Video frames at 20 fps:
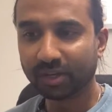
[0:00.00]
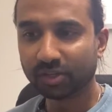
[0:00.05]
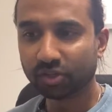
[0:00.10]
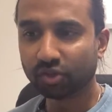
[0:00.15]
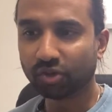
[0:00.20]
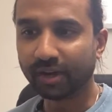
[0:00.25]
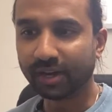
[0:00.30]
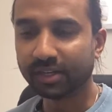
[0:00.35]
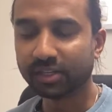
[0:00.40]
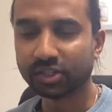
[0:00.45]

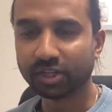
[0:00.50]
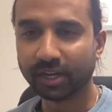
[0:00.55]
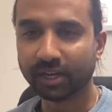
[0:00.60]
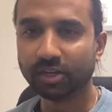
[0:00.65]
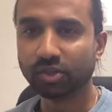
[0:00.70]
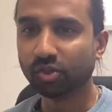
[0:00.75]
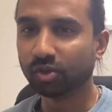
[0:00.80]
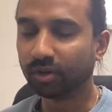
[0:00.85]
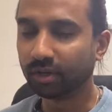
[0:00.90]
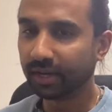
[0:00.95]
try and
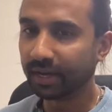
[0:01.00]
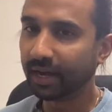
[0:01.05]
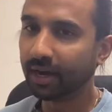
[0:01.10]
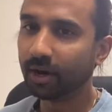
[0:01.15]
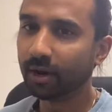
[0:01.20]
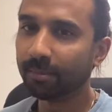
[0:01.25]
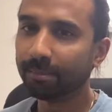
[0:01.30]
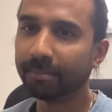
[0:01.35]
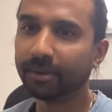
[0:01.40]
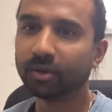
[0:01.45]
change your get
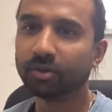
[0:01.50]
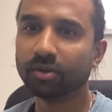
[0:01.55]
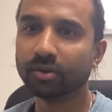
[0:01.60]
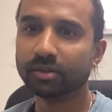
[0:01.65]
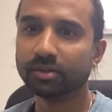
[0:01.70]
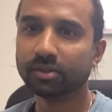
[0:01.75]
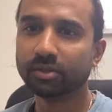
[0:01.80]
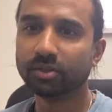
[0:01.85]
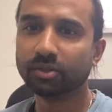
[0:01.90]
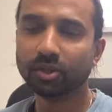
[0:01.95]
up,
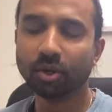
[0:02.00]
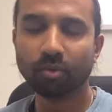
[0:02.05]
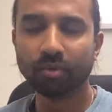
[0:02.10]
because you don't